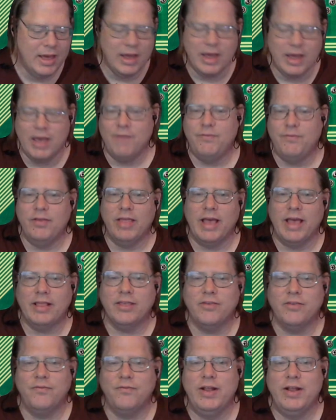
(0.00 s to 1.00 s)
If you like
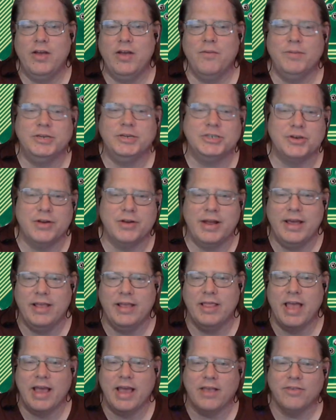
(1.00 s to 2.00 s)
this video, be sure to hit
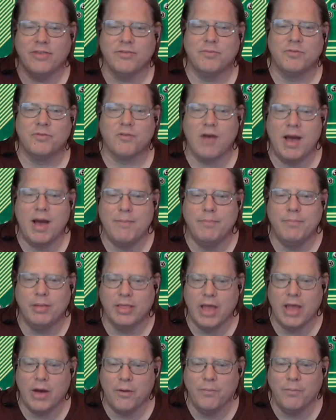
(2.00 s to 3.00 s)
like and subscribe
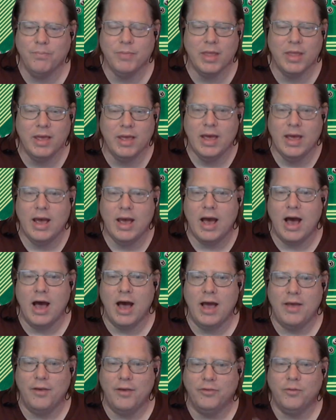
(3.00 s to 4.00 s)
below.
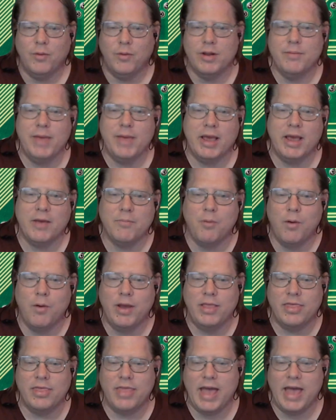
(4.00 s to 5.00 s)
I also want to make a
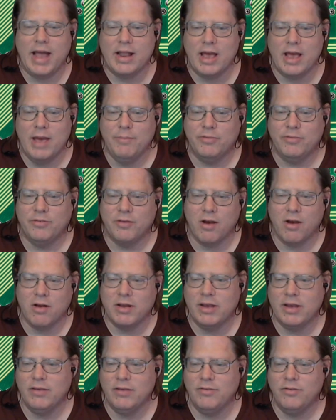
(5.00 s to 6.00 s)
point that I'm
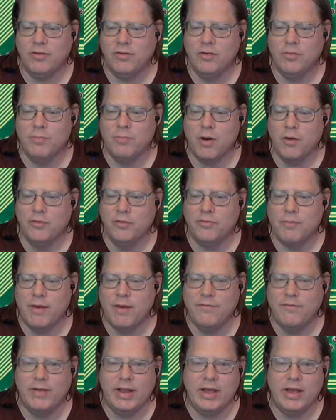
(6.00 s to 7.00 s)
starting to post my
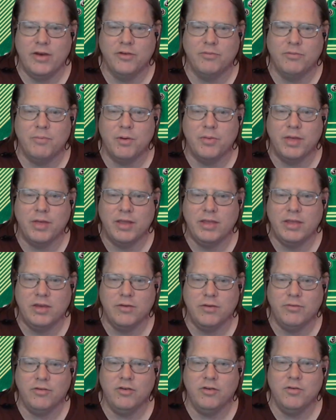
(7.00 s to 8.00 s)
videos both on
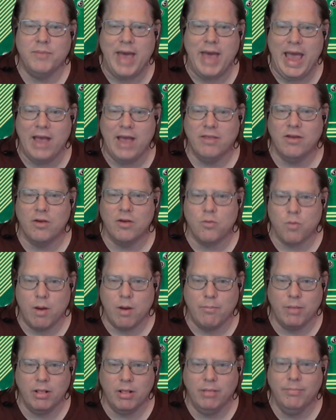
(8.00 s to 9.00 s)
YouTube and on
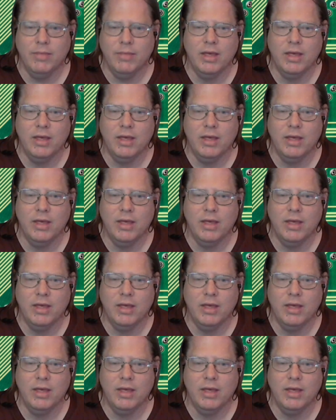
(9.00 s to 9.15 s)
Rumble,